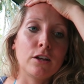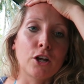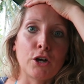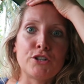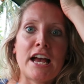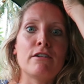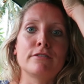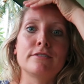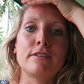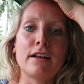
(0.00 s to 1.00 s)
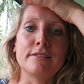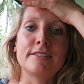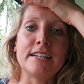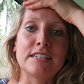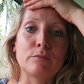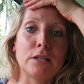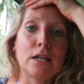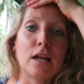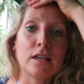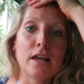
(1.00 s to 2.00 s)
go down and see something
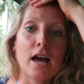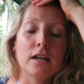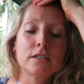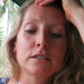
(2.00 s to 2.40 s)
like that.